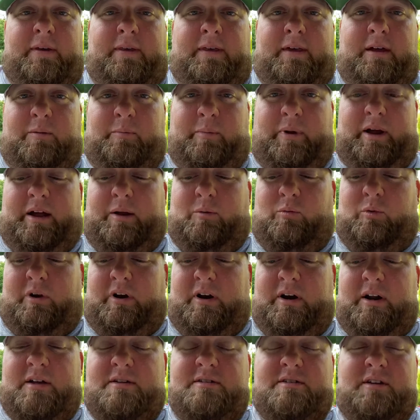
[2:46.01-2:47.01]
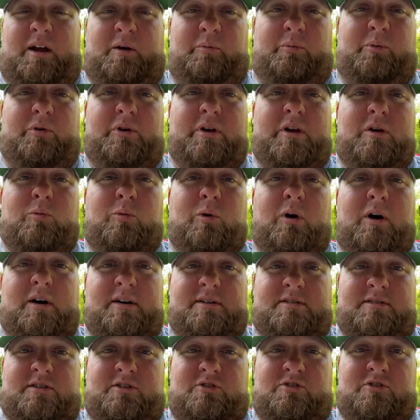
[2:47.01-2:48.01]
And man, what an example he
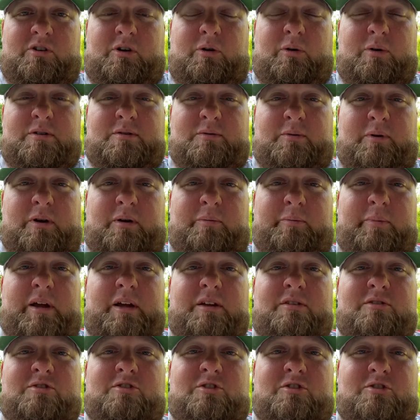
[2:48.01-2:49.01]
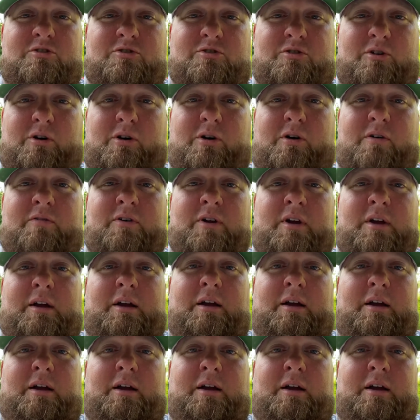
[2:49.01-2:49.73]
was to show us what it means to serve,